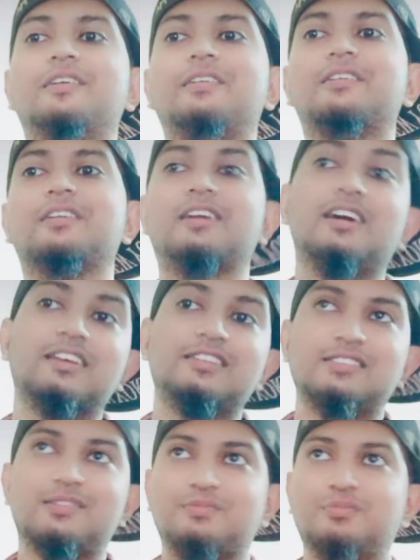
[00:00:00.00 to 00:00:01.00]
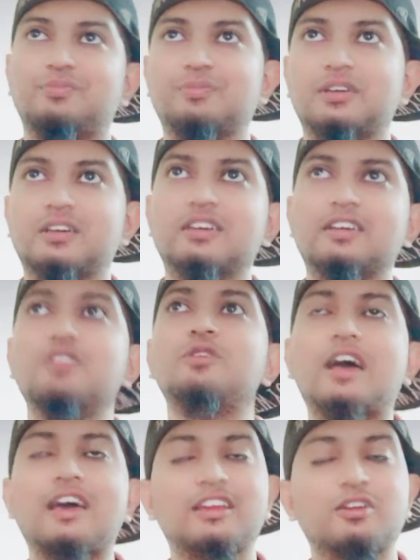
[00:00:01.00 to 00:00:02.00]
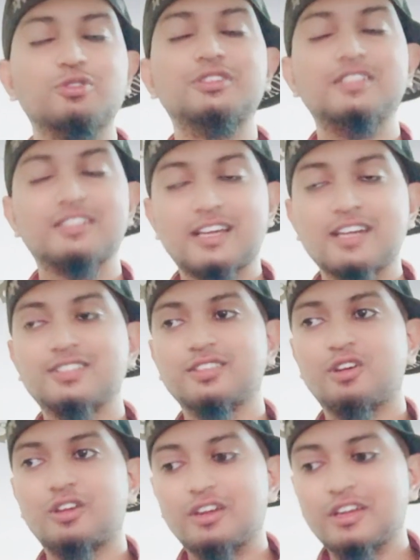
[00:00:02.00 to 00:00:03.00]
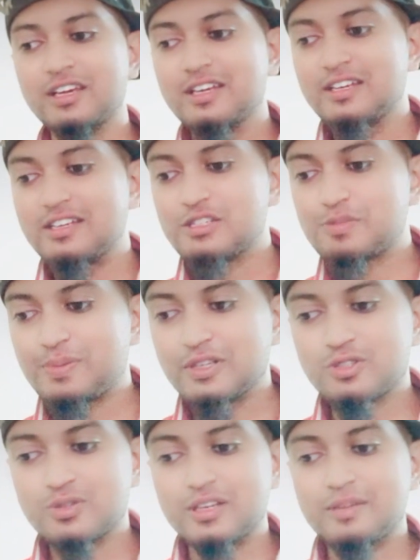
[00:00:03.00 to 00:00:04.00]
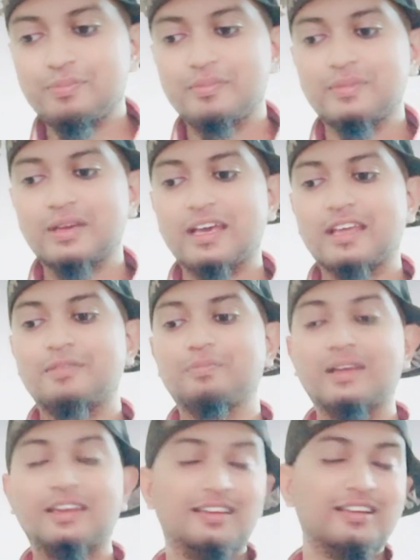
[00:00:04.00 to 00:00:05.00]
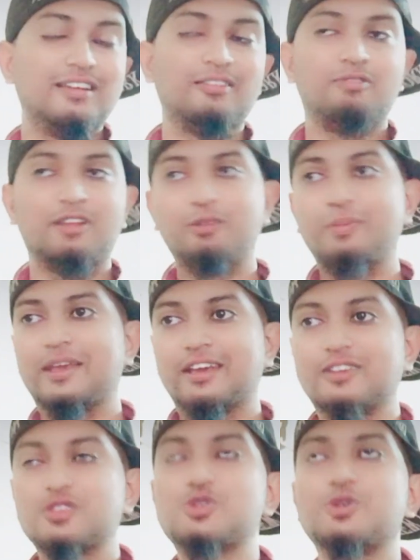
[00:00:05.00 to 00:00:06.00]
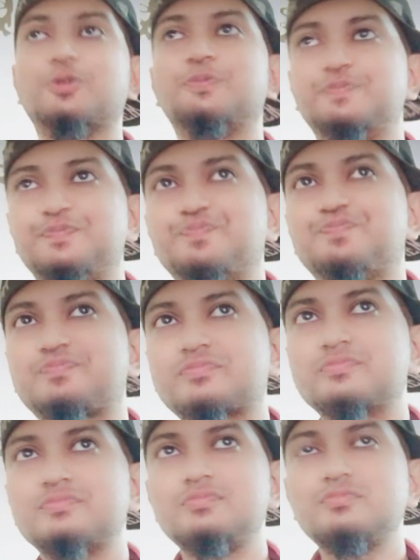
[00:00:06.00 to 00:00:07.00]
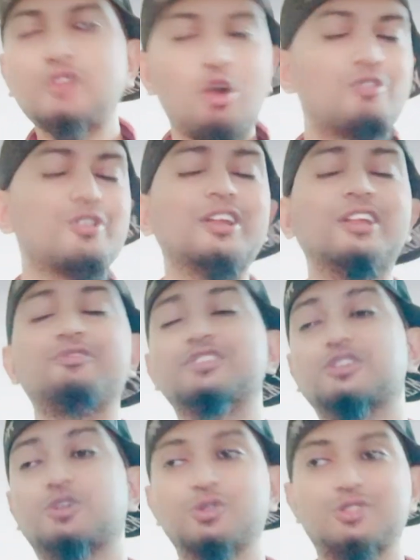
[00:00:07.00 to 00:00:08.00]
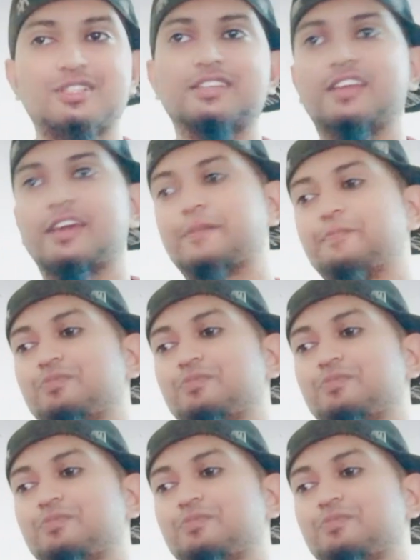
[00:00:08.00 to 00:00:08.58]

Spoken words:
regarding some, had a good discussion on spiritual and mental well-being. So overall it was a good Sunday.